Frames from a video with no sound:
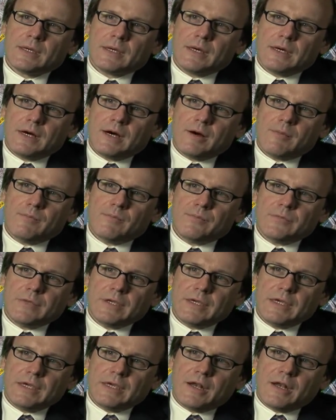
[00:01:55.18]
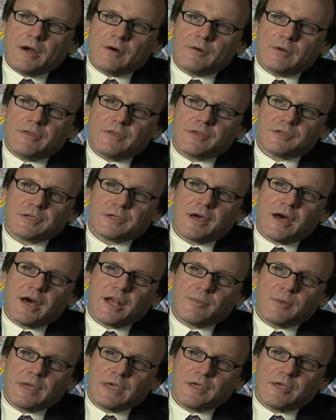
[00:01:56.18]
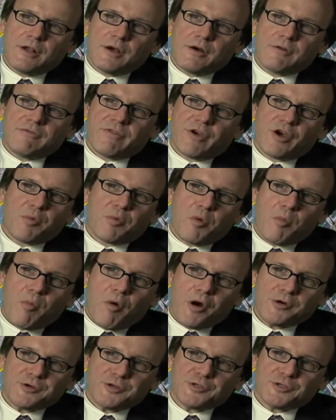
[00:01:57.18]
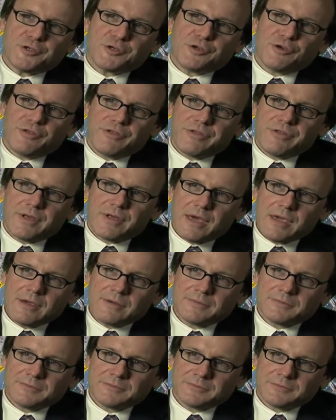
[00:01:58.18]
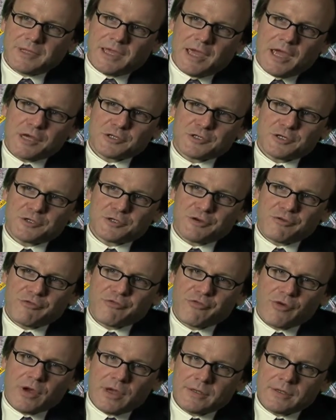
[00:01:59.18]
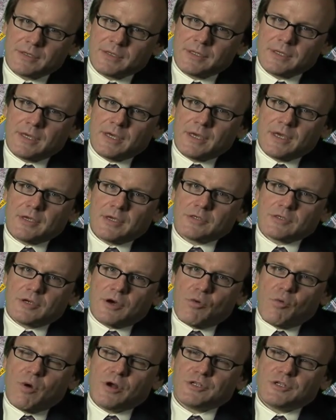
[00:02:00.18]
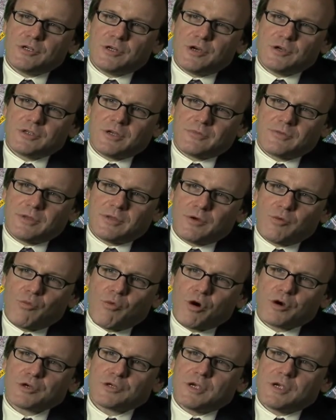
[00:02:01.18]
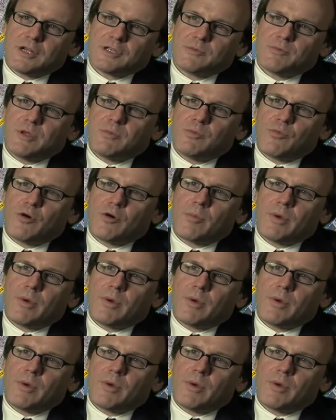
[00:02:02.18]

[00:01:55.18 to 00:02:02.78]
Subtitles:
In this economy, variable margin's a good thing. Cash is your friend. So once you know something that works, you got to spend more